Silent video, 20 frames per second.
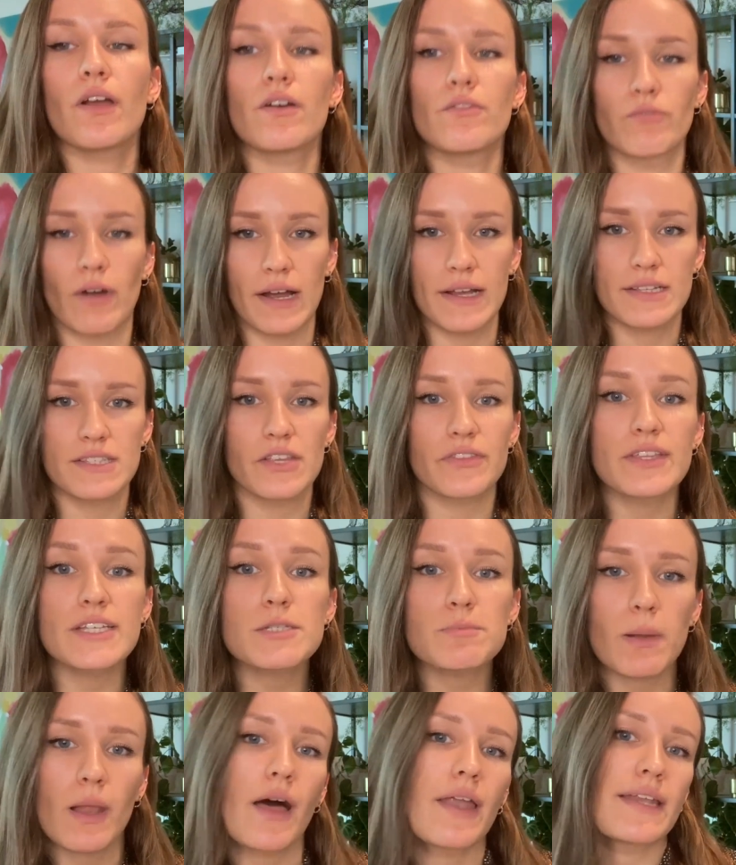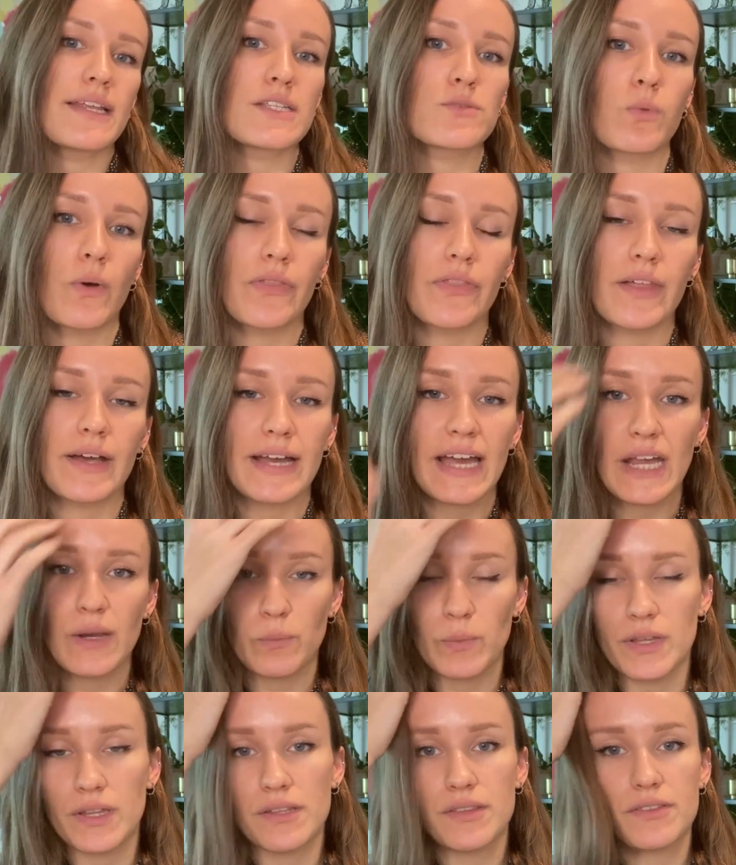Right, so this plant is one that came
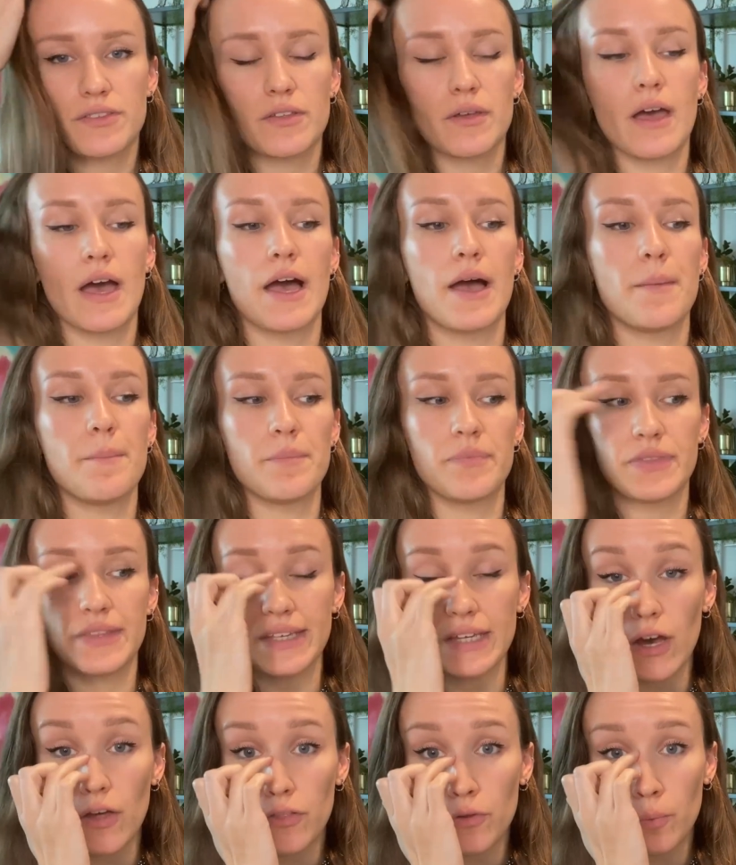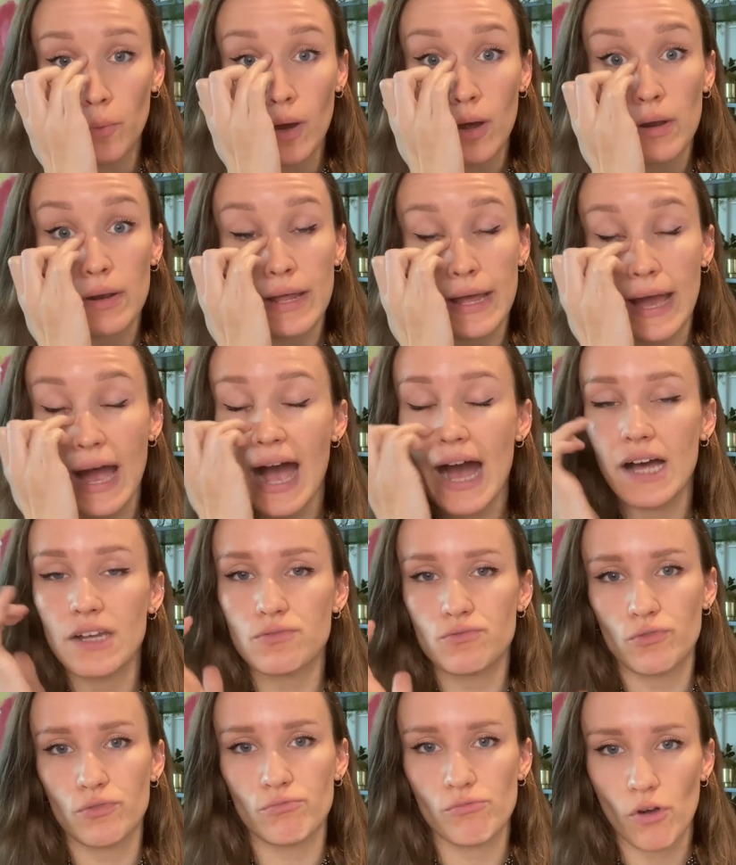with the other one. It had
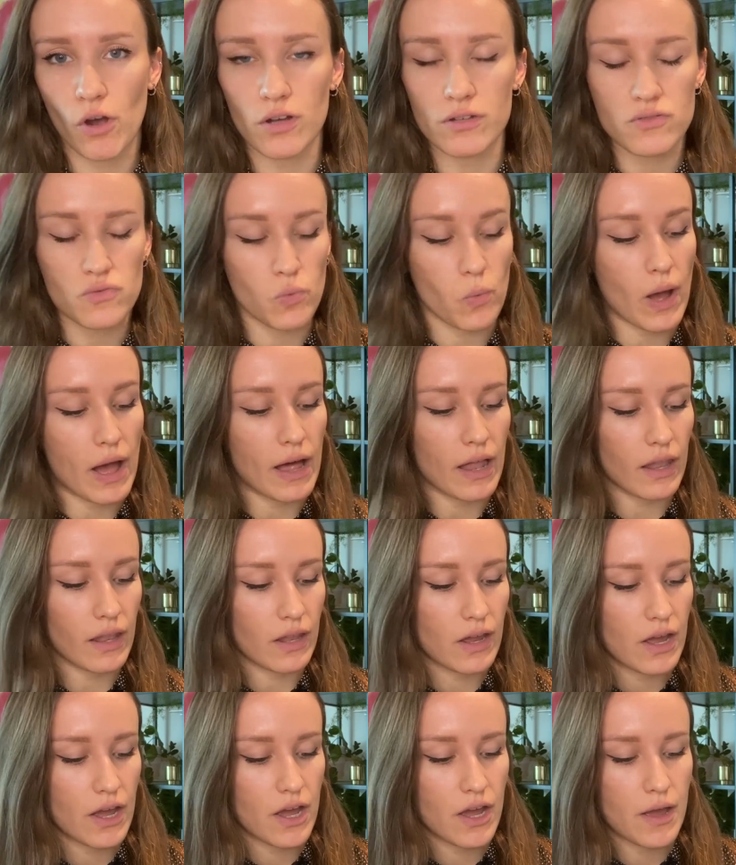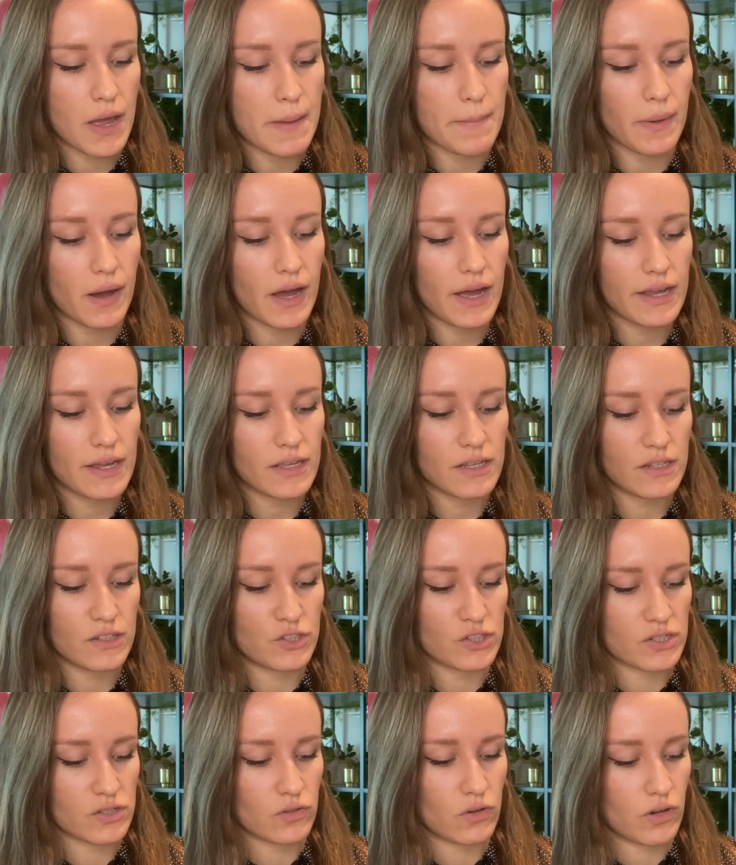root rot as well. I
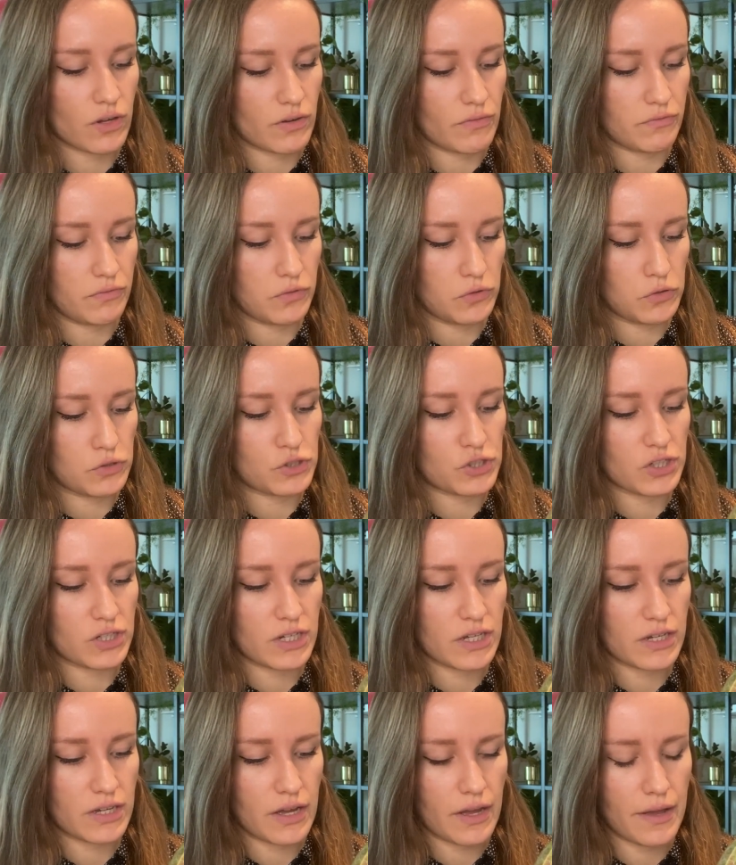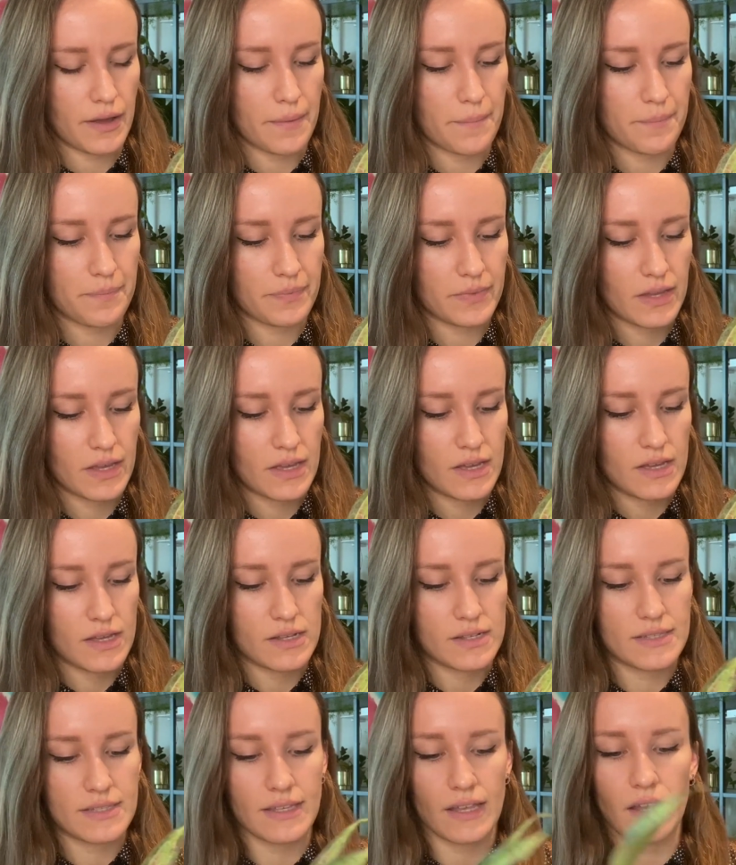just got an unfortunate
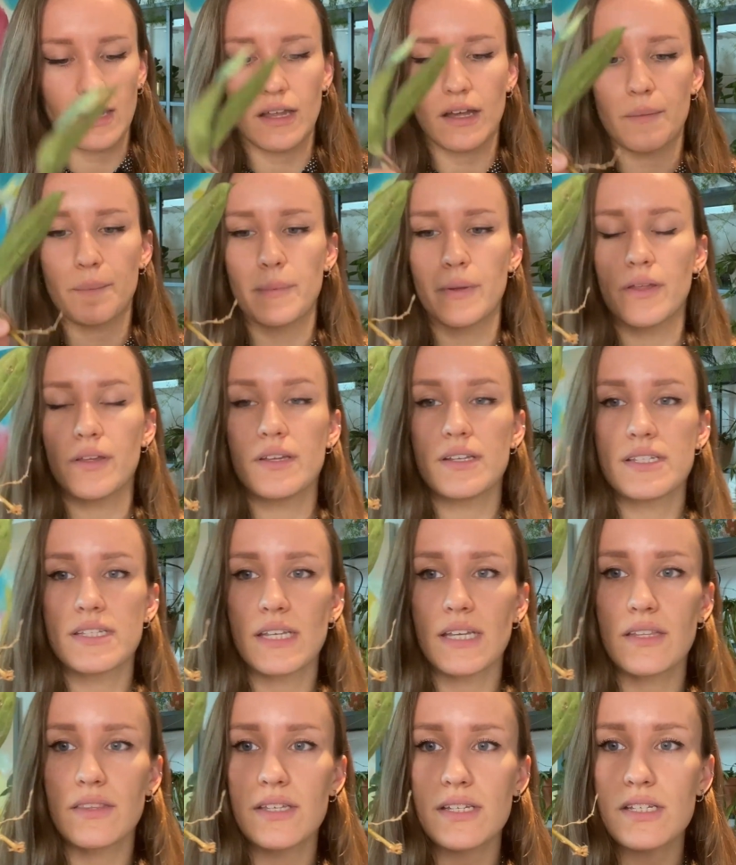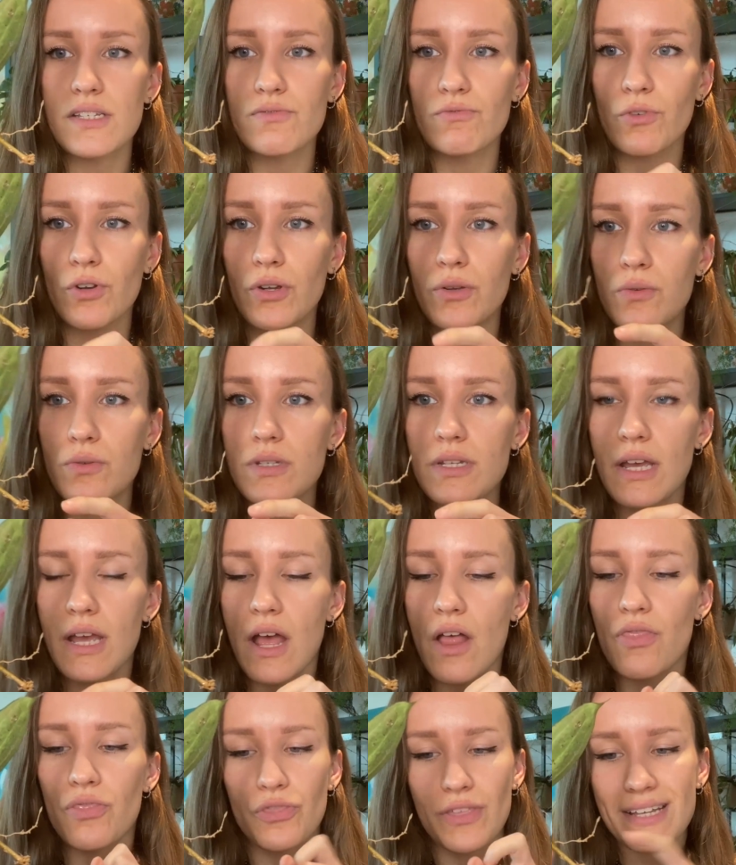seller, but you see this root,
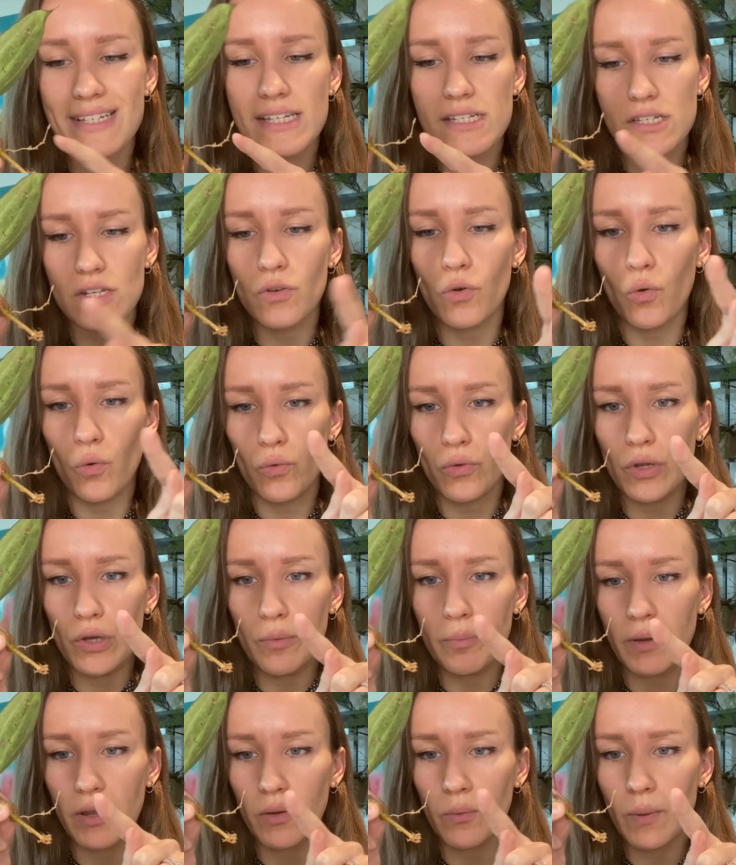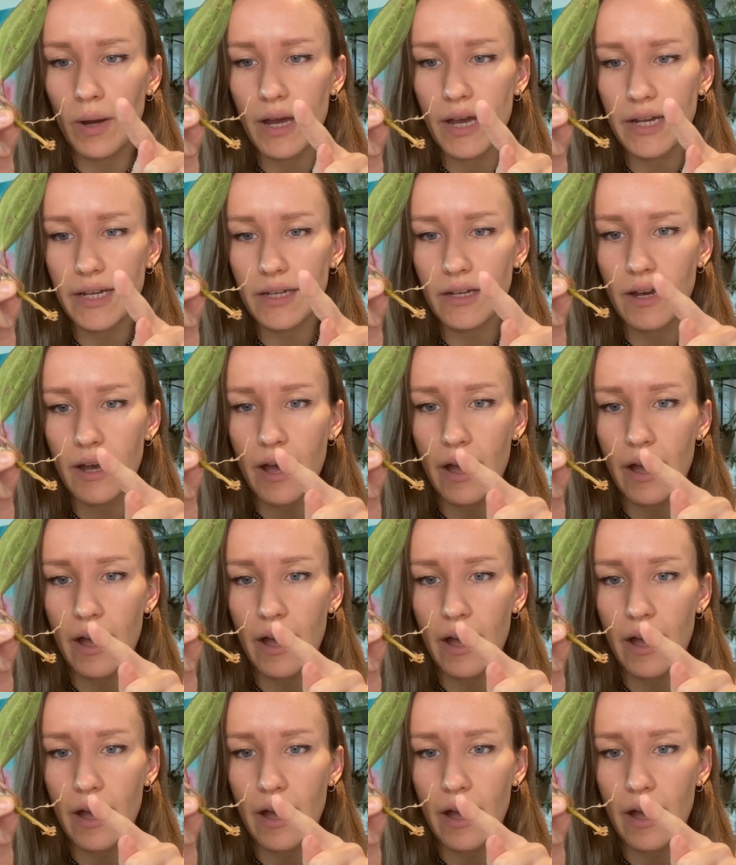this isn't all new, by the way.